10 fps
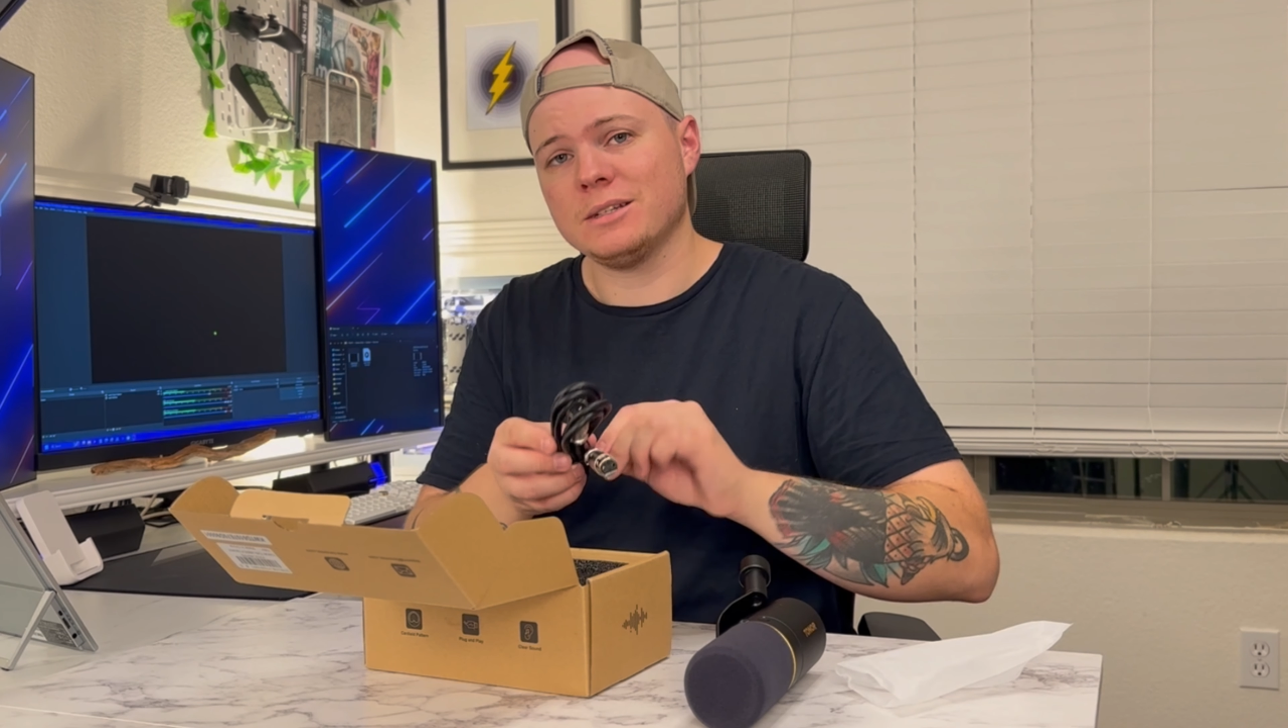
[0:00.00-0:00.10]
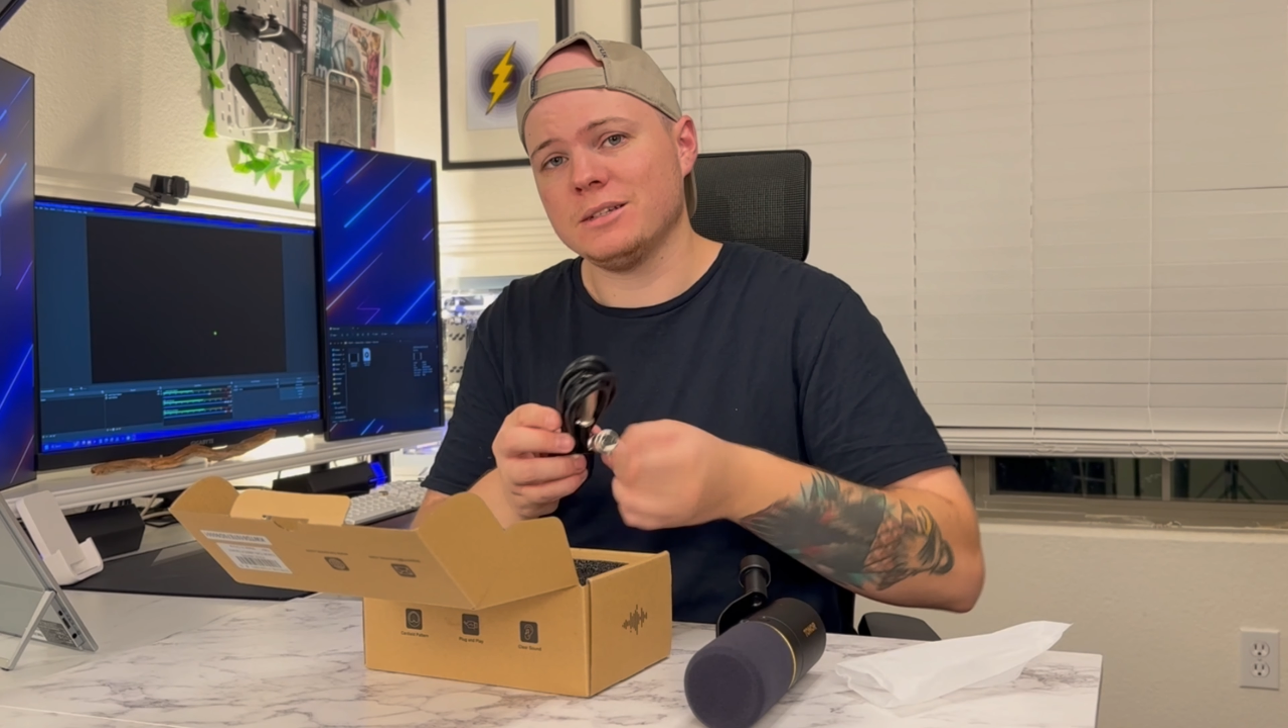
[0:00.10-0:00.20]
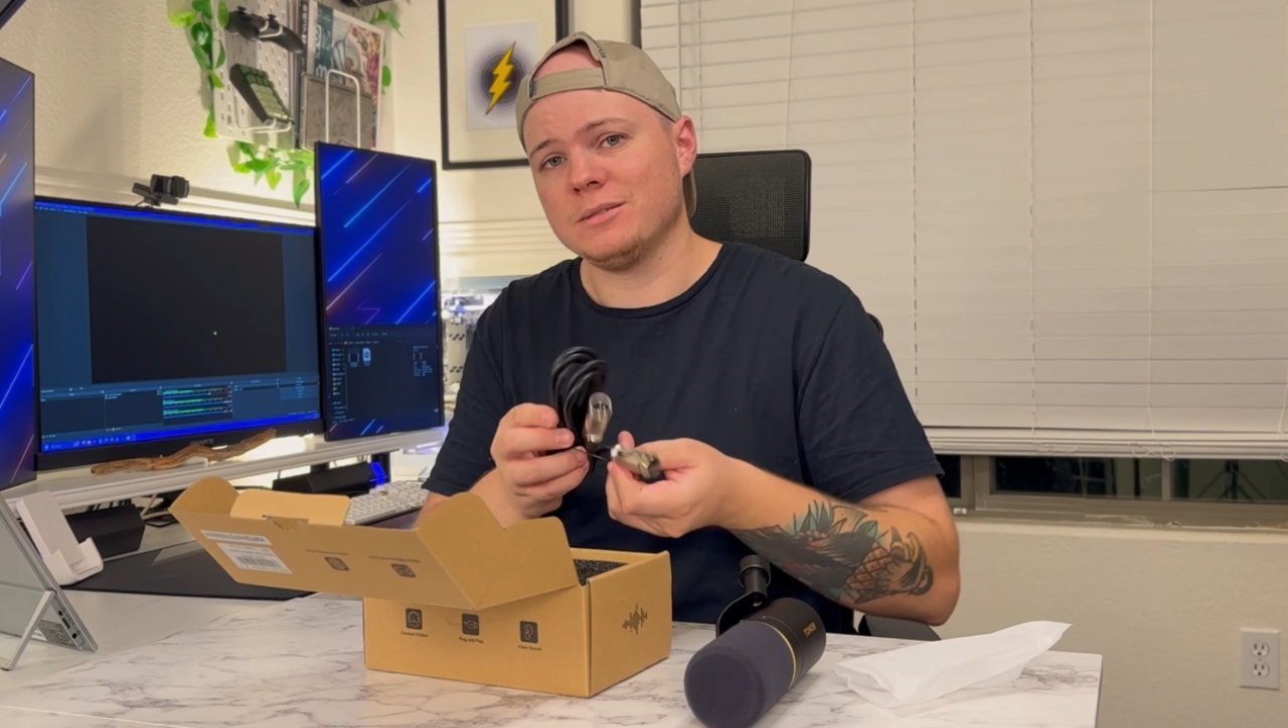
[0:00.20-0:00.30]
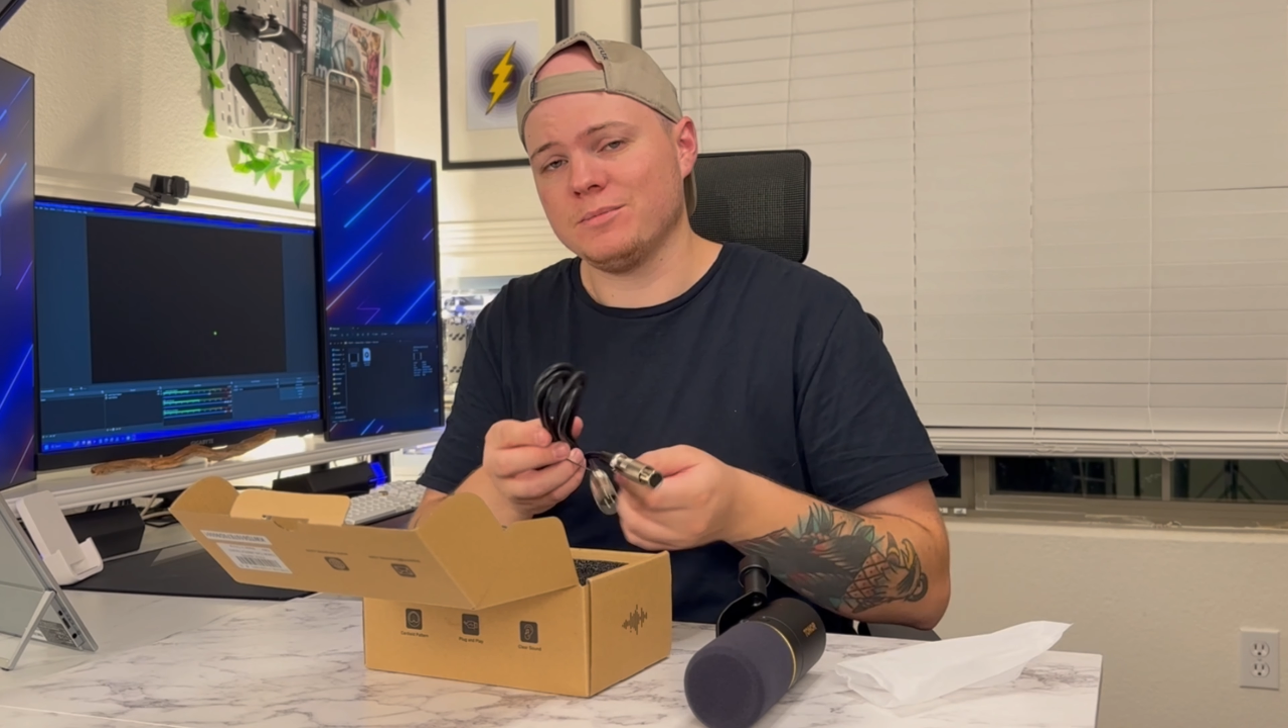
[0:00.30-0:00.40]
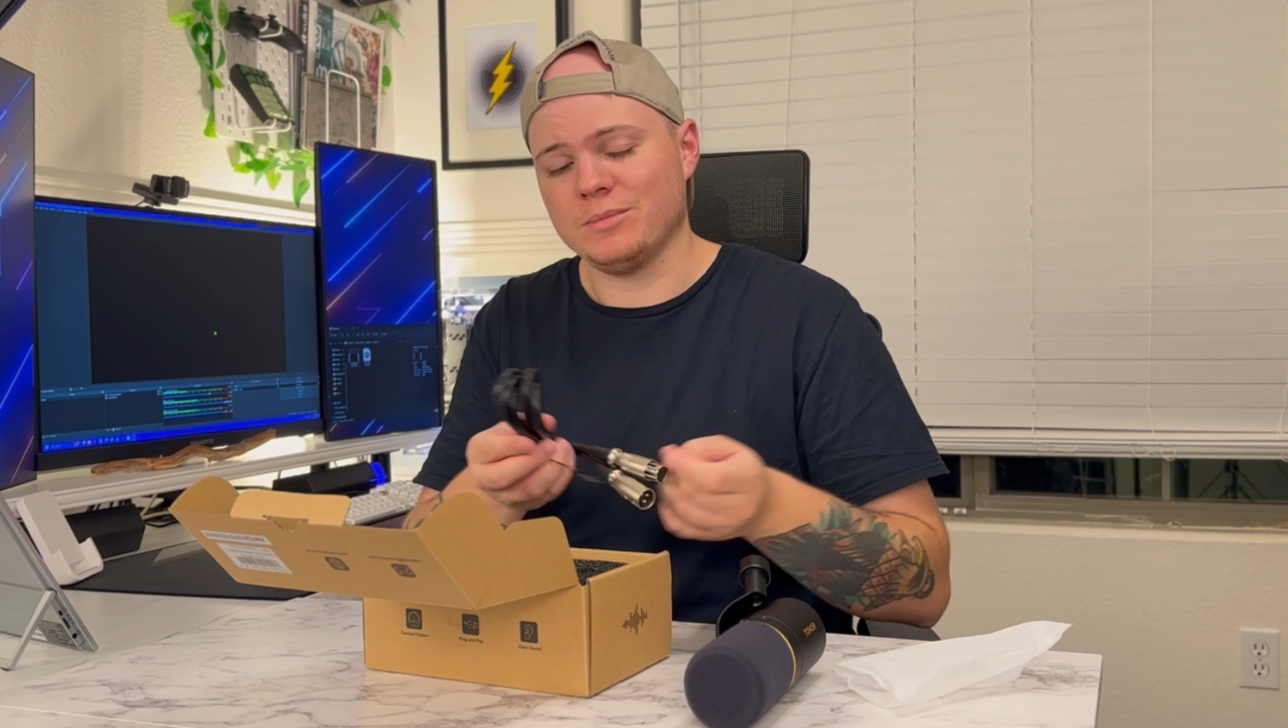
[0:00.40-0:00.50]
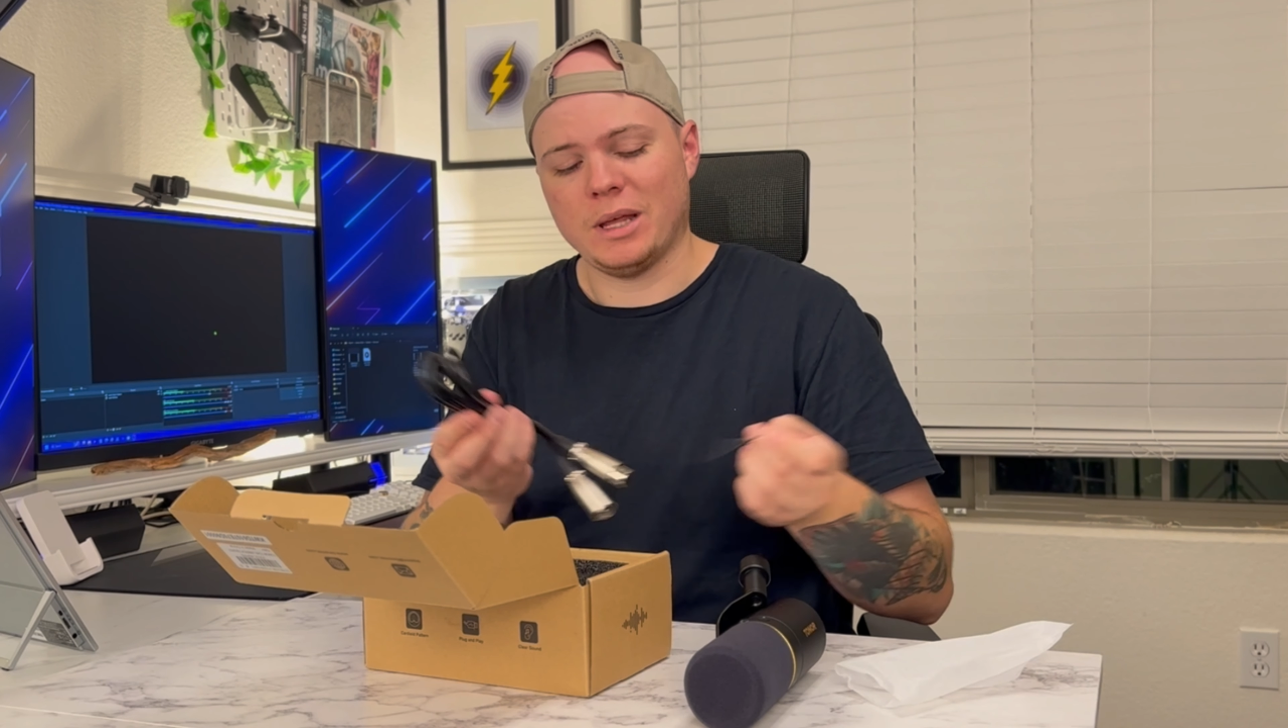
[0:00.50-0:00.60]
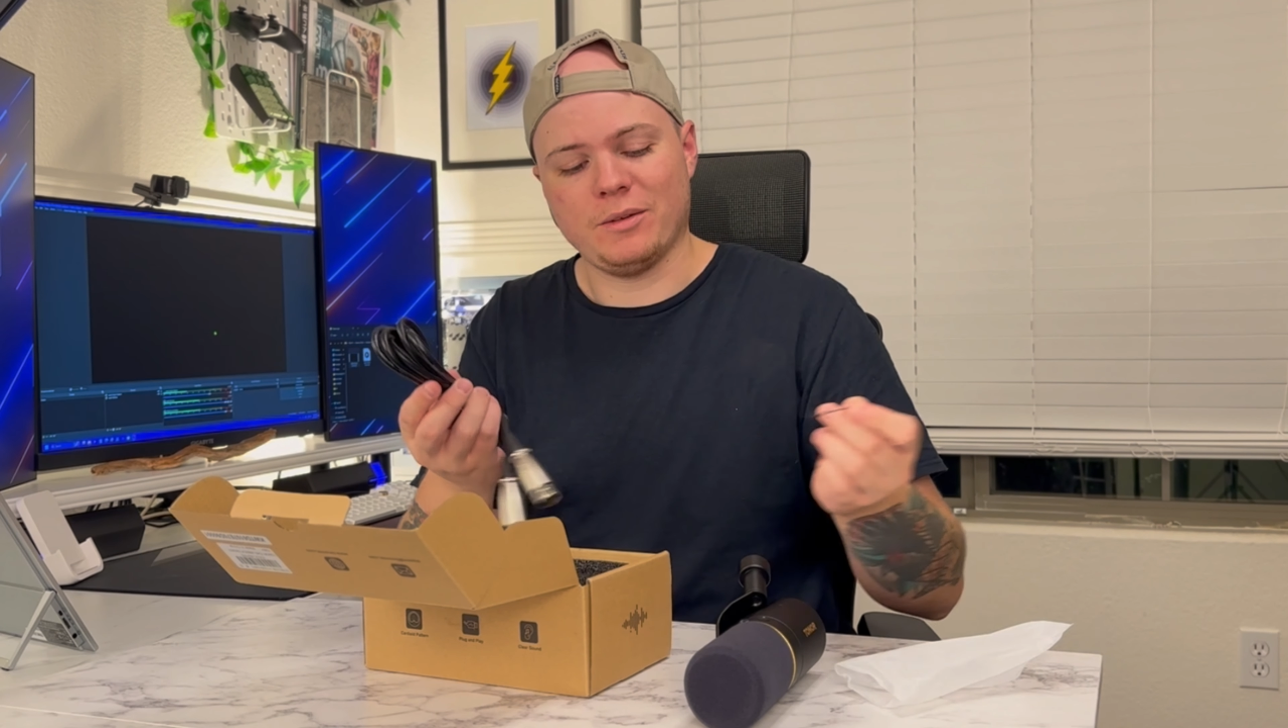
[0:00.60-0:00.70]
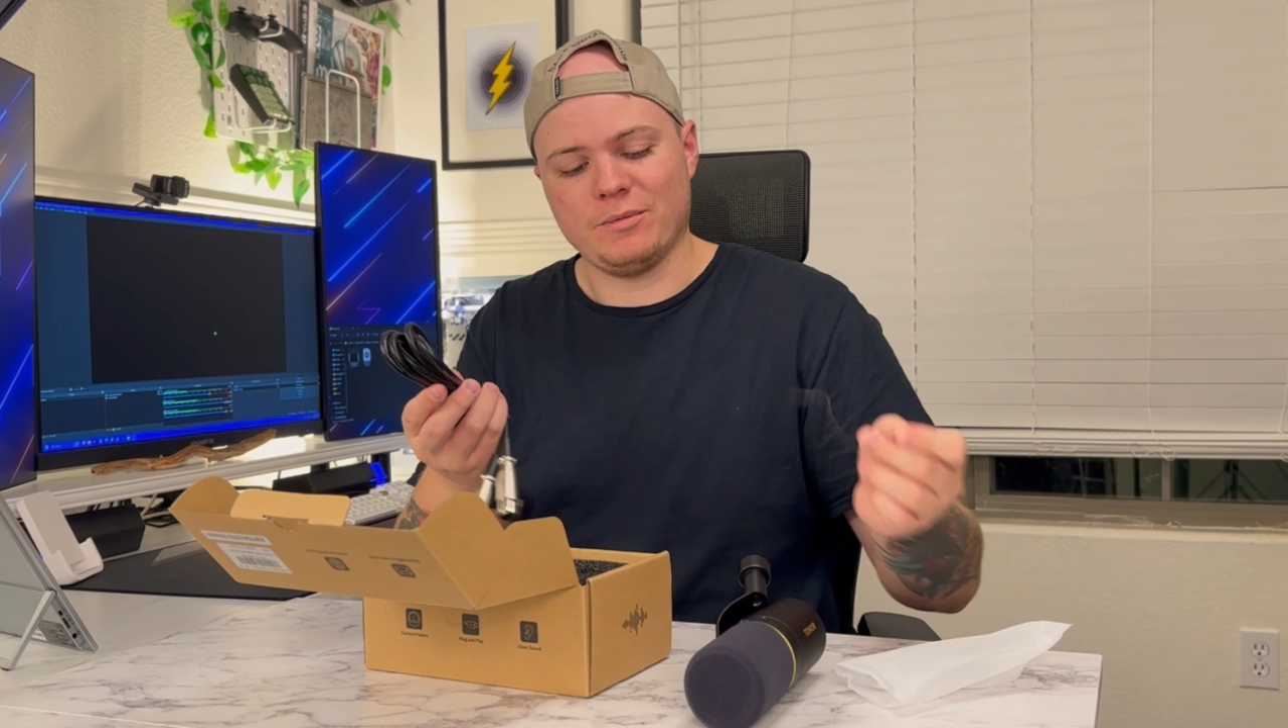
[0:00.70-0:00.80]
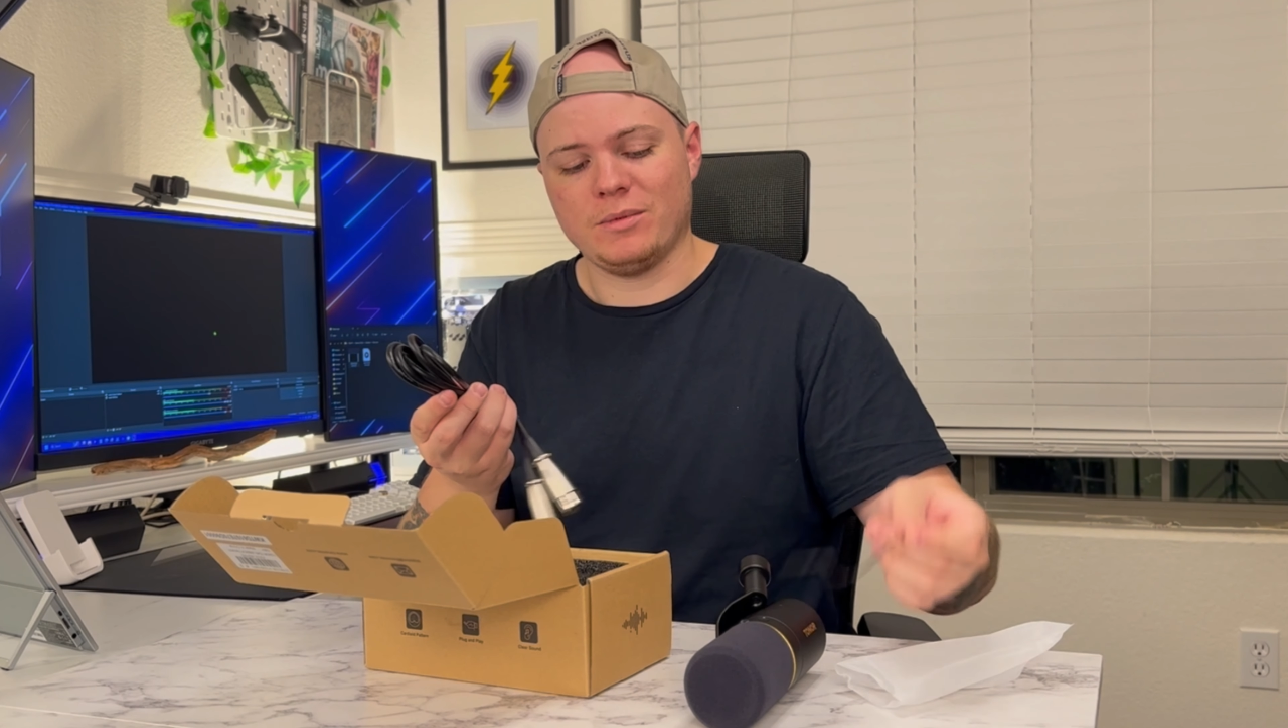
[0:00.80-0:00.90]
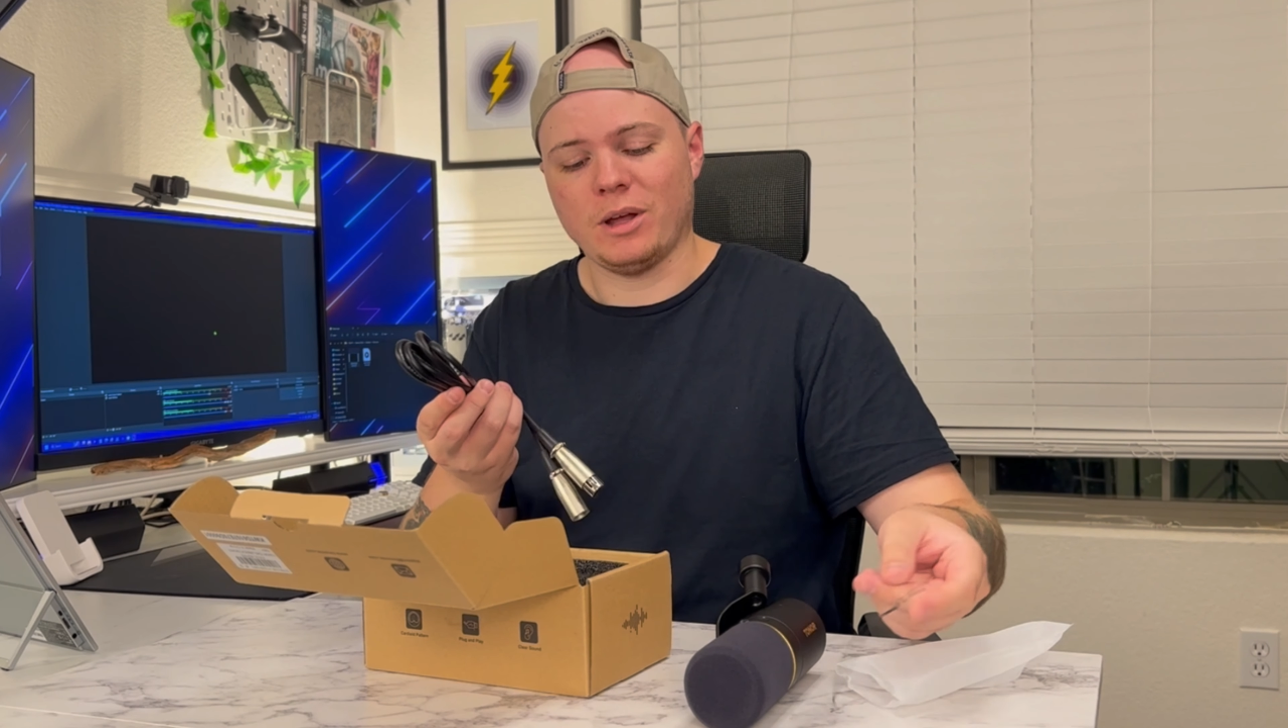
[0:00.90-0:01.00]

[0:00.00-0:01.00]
and